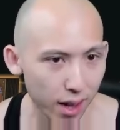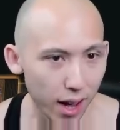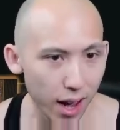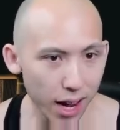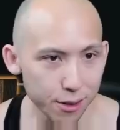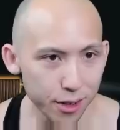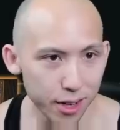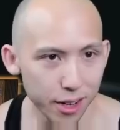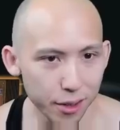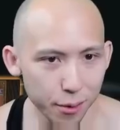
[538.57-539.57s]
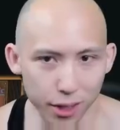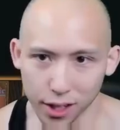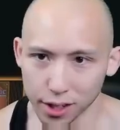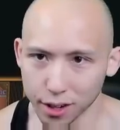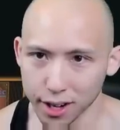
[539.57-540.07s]
Hydra, another really
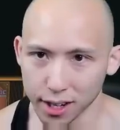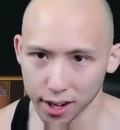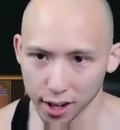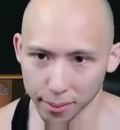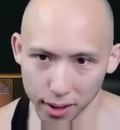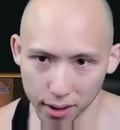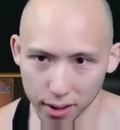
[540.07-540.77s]
good green common.